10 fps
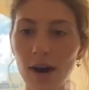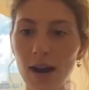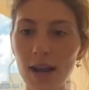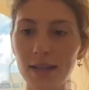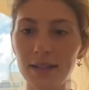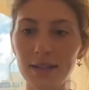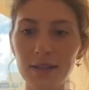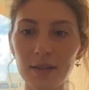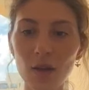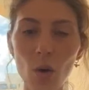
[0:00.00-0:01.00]
great.
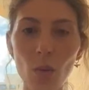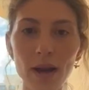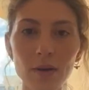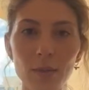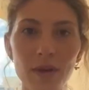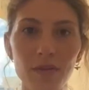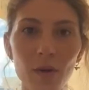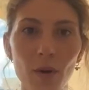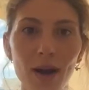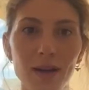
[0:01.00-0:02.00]
So, welcome
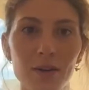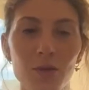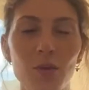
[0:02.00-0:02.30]
everyone